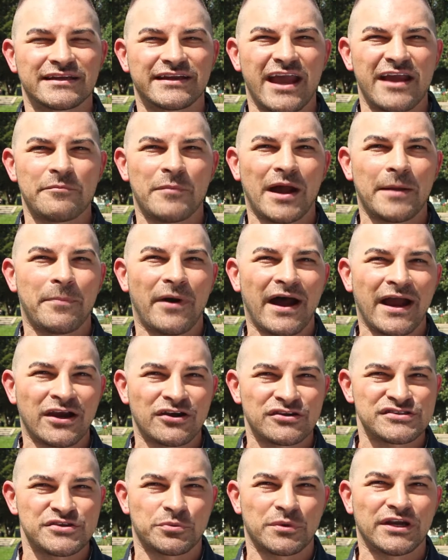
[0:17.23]
it gave my
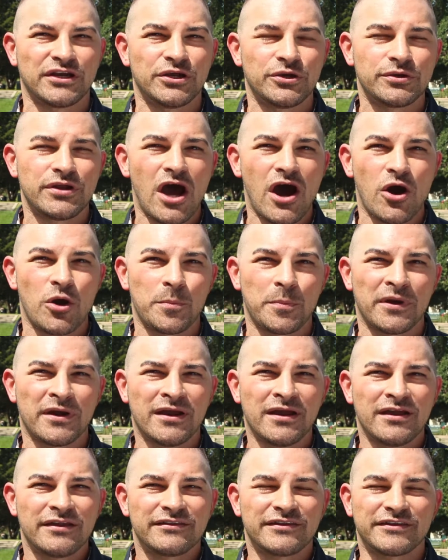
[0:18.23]
buyers a renewed hope
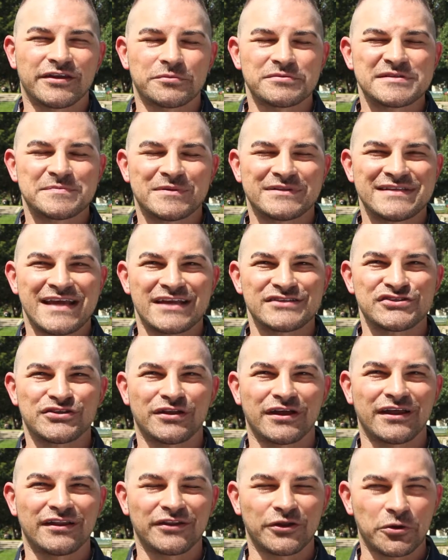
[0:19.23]
that there was
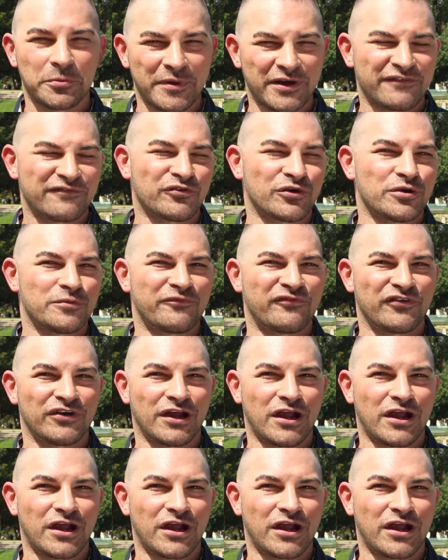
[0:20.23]
potentially a little bit of room for